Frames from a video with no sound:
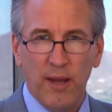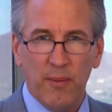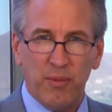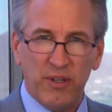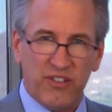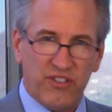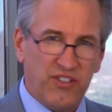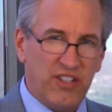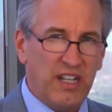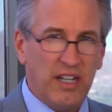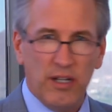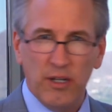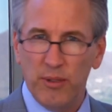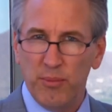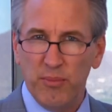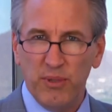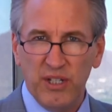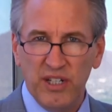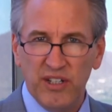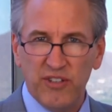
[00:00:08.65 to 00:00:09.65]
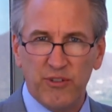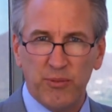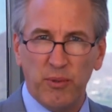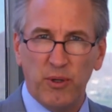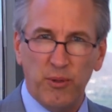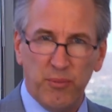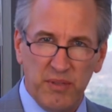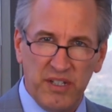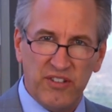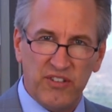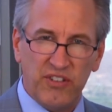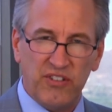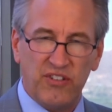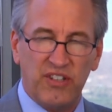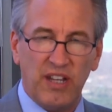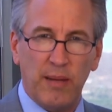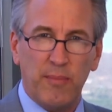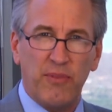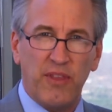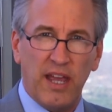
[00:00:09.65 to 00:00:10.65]
but city or municipal, it means the
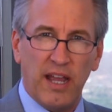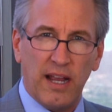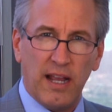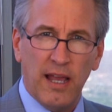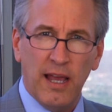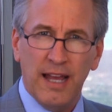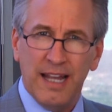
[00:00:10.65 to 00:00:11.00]
same thing.